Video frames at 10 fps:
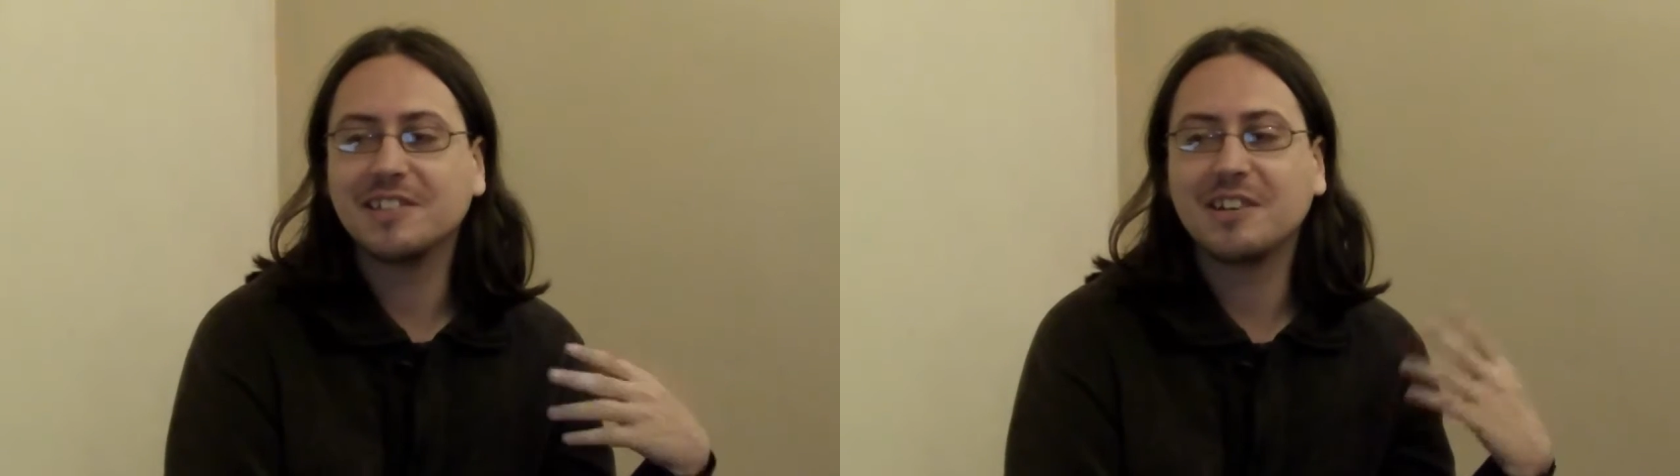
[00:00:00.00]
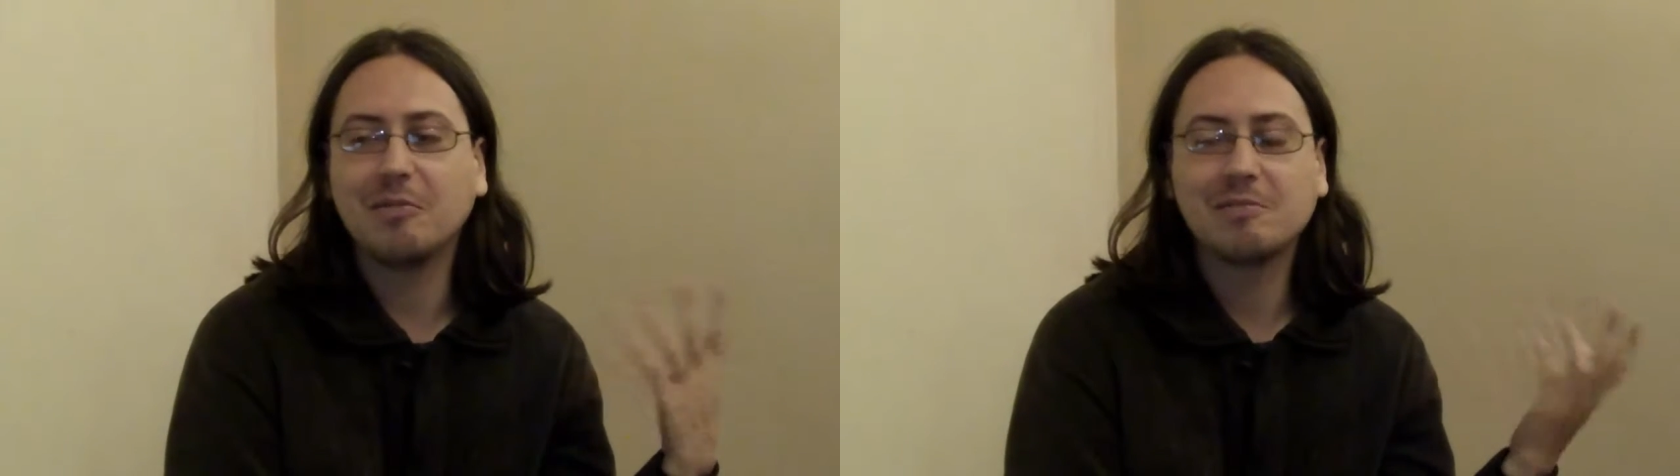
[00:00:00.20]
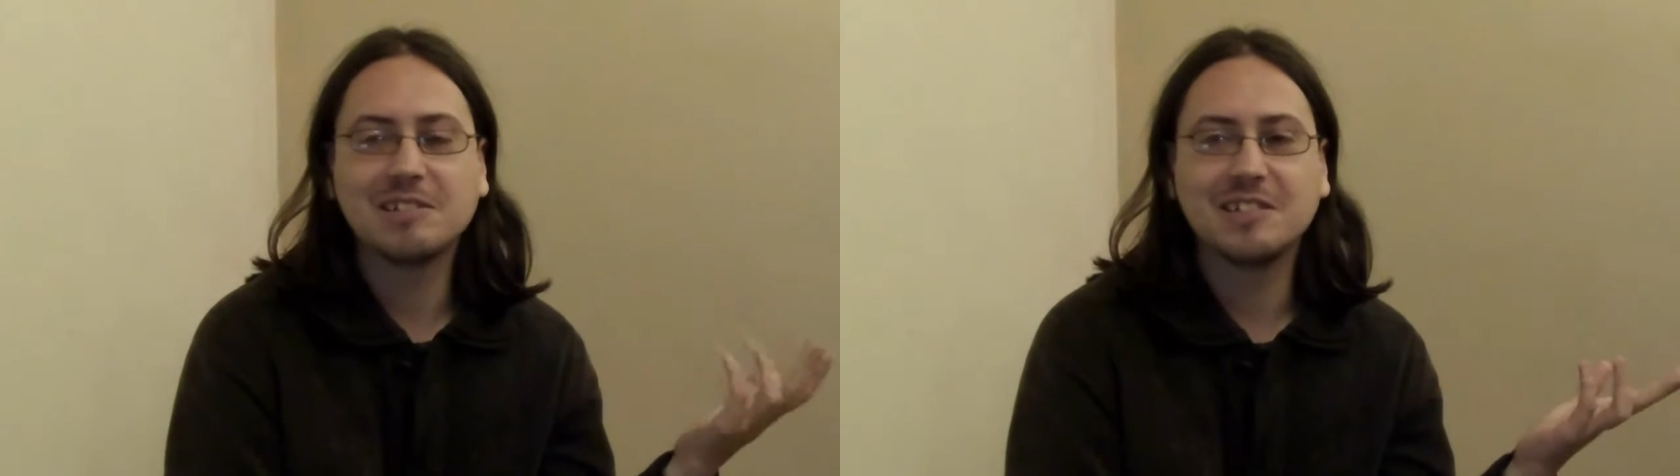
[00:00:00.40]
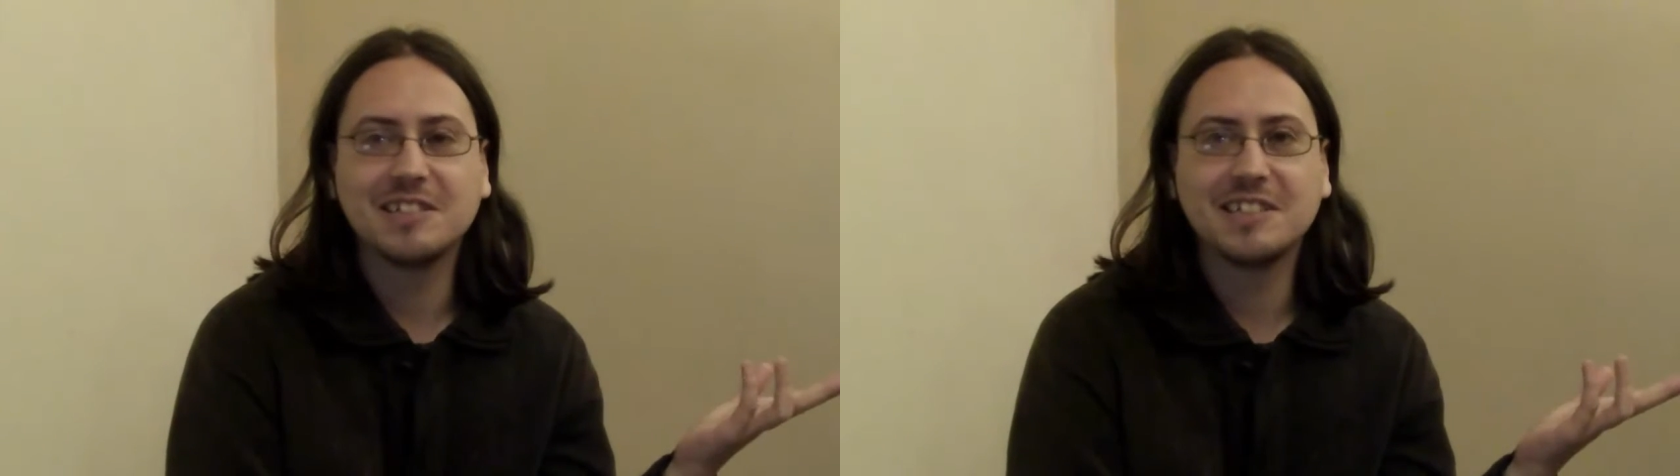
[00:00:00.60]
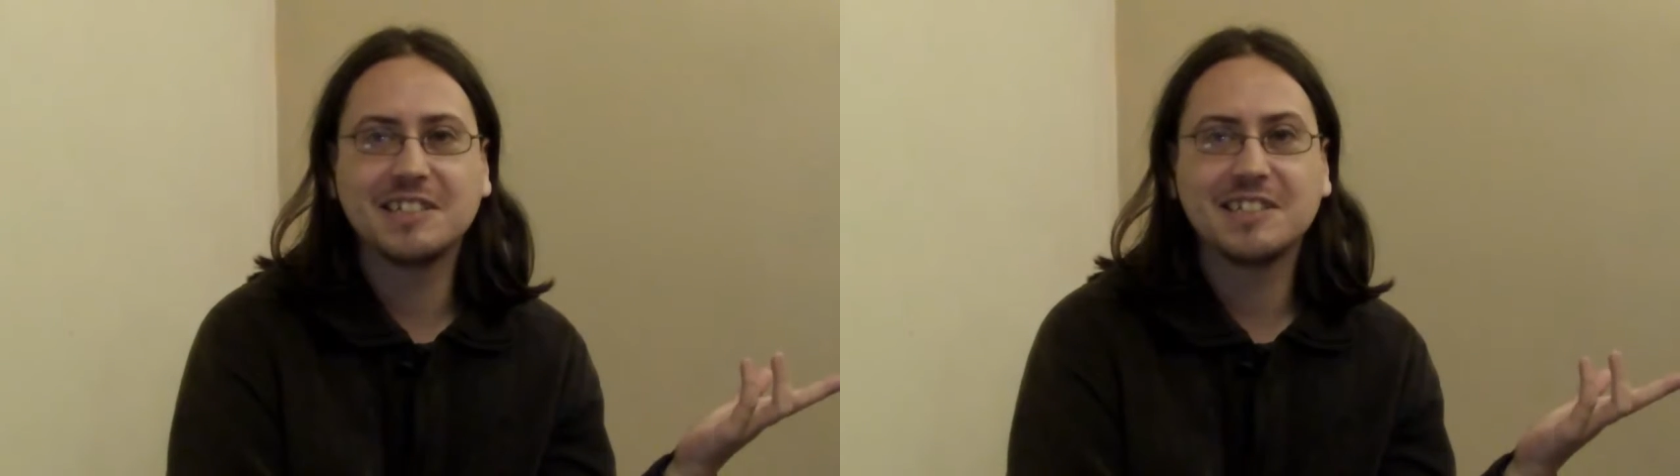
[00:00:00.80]
and the
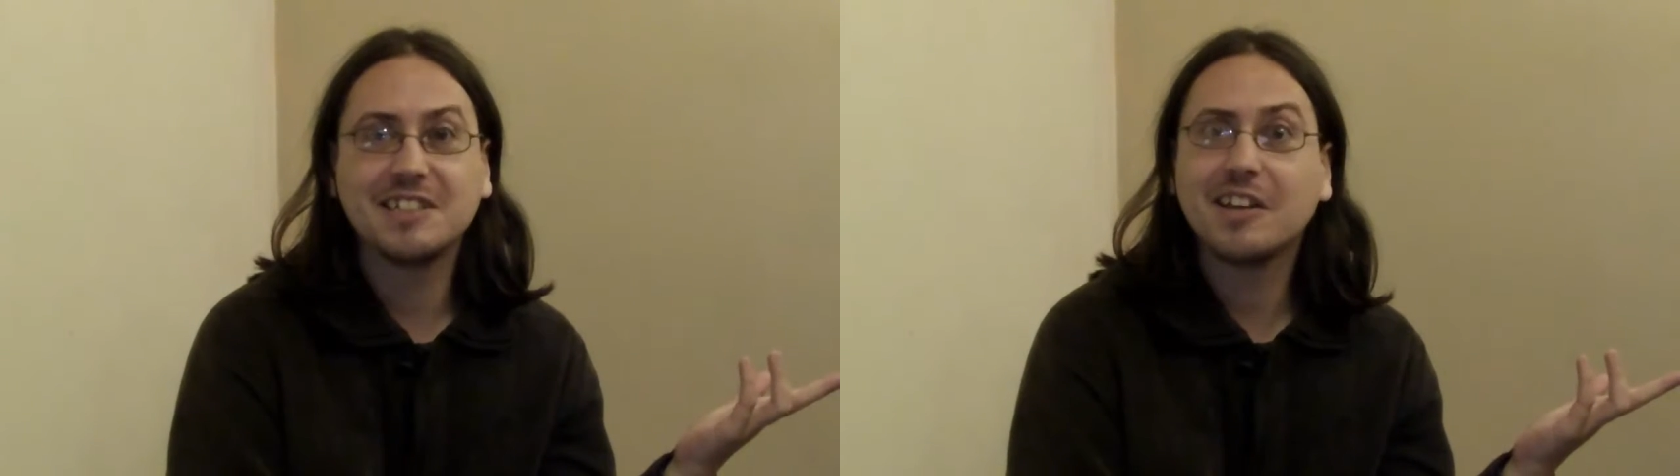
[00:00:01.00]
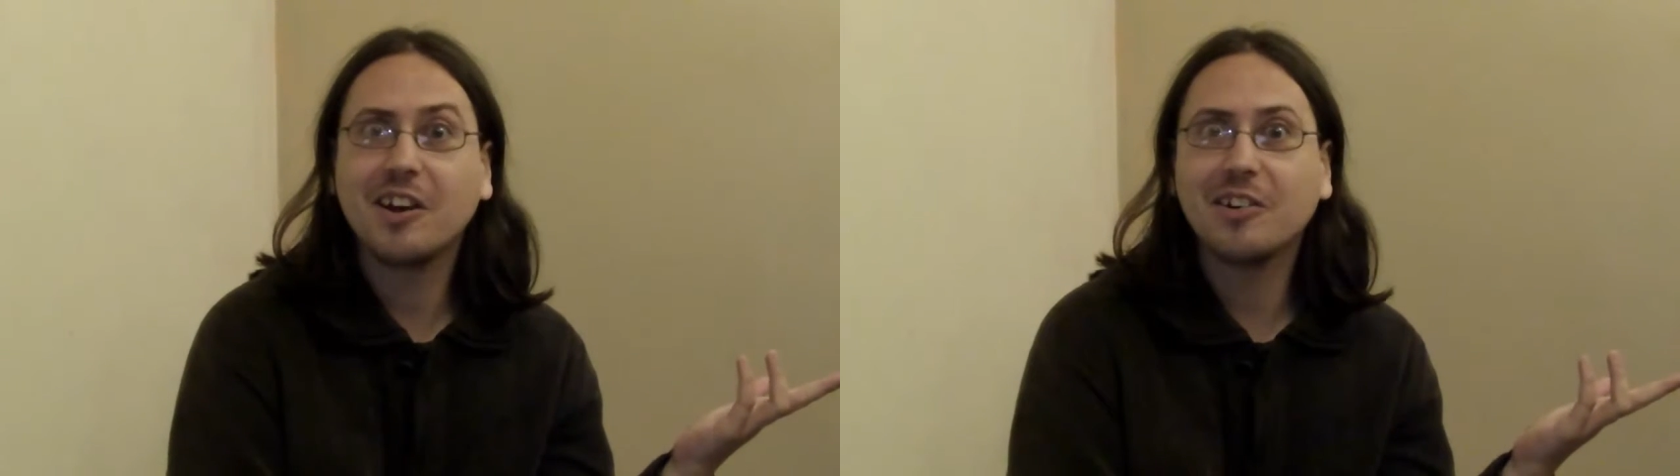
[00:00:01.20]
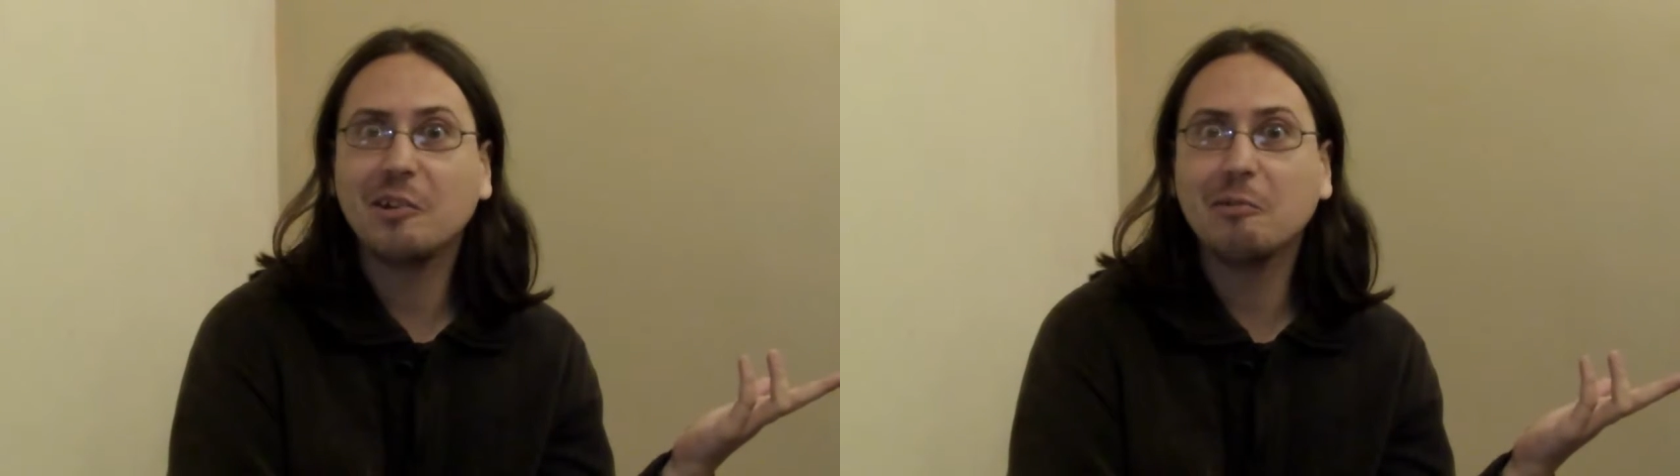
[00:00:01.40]
options you can't